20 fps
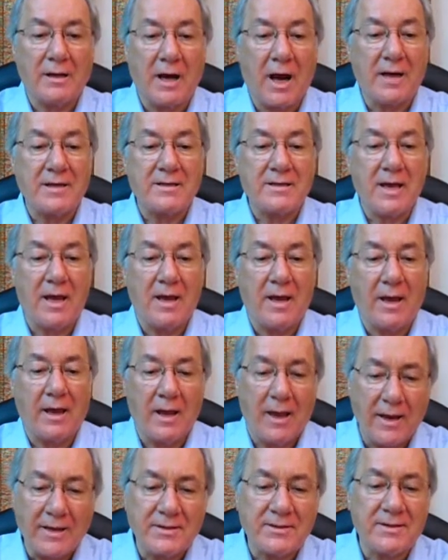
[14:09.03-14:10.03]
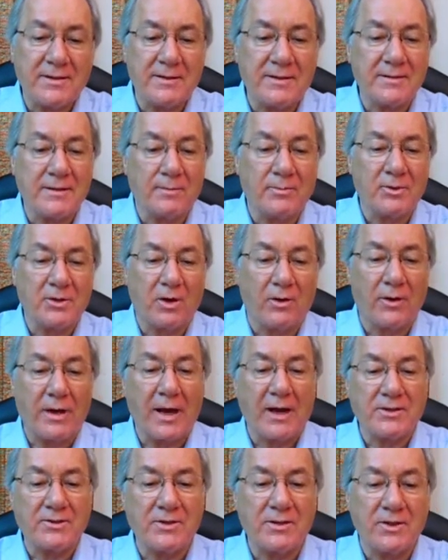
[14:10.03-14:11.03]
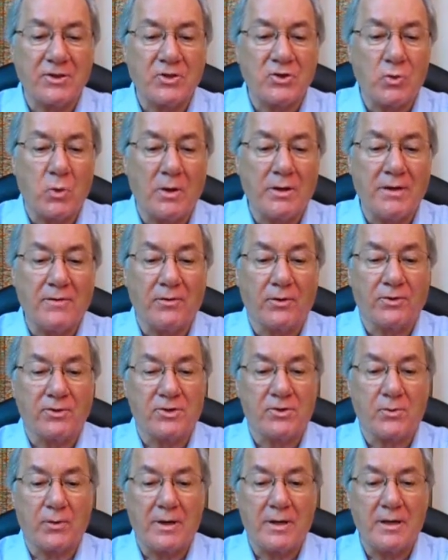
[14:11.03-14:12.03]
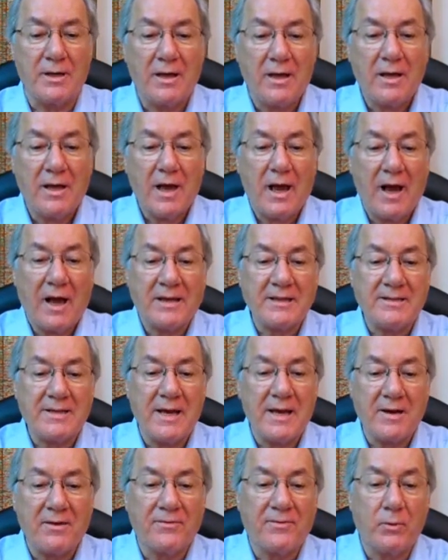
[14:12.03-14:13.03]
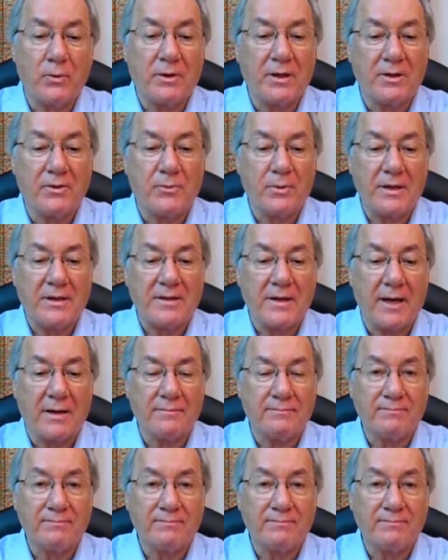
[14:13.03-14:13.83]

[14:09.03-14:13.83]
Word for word: Isaiah, Exodus, I'm sorry, Exodus 20 verse 3, Isaiah 43:10.